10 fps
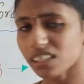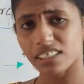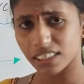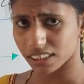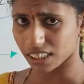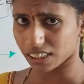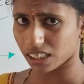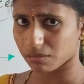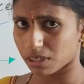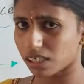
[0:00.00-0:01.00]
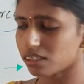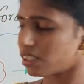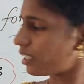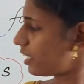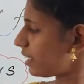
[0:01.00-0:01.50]
It is nothing but
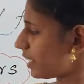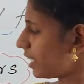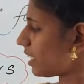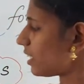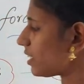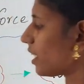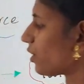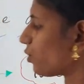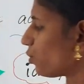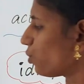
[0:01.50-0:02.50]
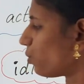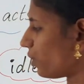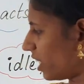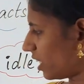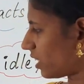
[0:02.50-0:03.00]
tendency to
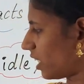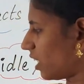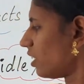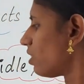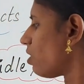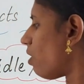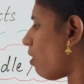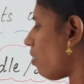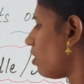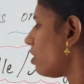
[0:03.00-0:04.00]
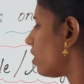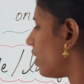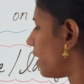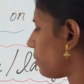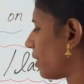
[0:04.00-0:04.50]
do nothing or
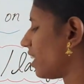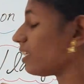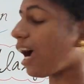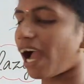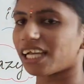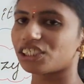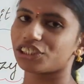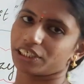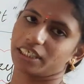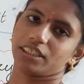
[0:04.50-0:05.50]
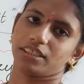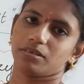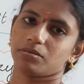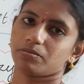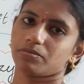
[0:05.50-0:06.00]
remain unchanging.
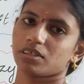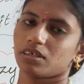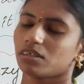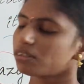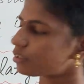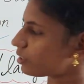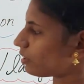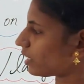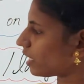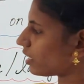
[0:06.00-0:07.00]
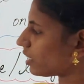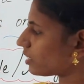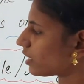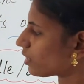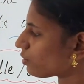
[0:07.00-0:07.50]
So
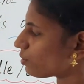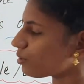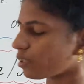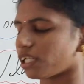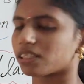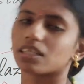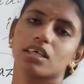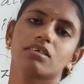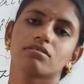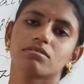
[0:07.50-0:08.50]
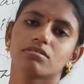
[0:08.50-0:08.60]
tendency to do nothing.